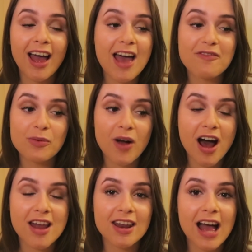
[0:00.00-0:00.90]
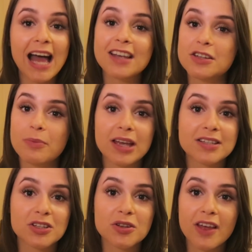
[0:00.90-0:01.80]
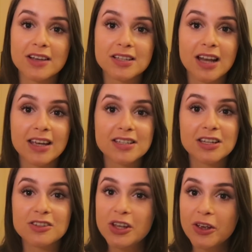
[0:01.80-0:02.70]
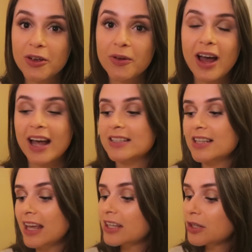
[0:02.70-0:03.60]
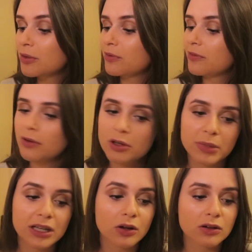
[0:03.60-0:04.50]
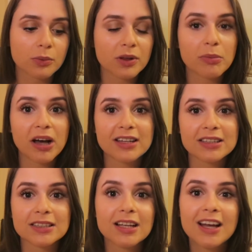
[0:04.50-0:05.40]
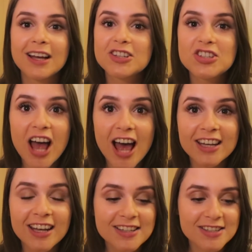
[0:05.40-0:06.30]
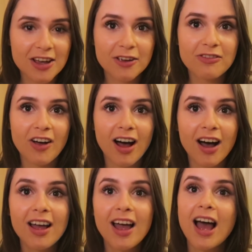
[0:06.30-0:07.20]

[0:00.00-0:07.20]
everyone has an amazing 2018 too, and thank you for following me along with my little journey so far,